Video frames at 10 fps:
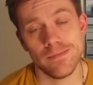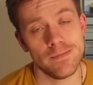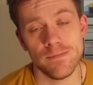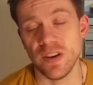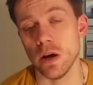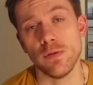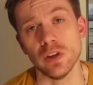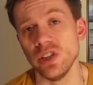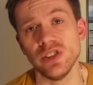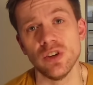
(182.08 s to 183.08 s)
Video
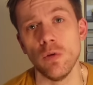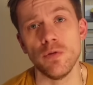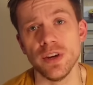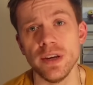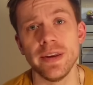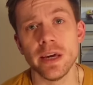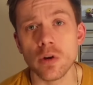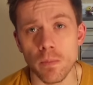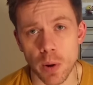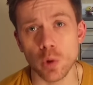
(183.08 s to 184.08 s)
footage of the
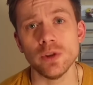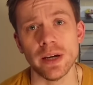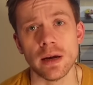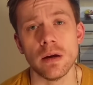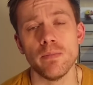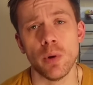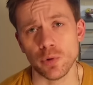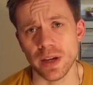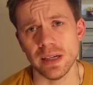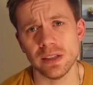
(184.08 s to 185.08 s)
decomposing
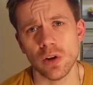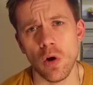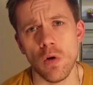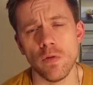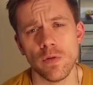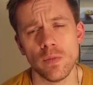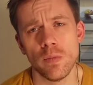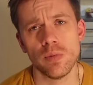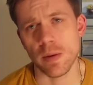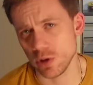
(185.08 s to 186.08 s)
bodies of
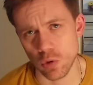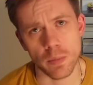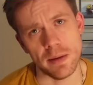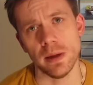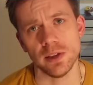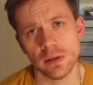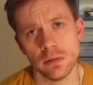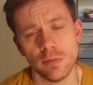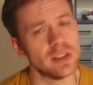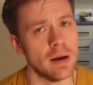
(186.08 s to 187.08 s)
premature babies,
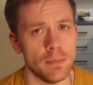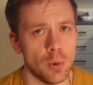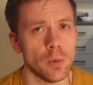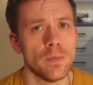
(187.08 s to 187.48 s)
for example.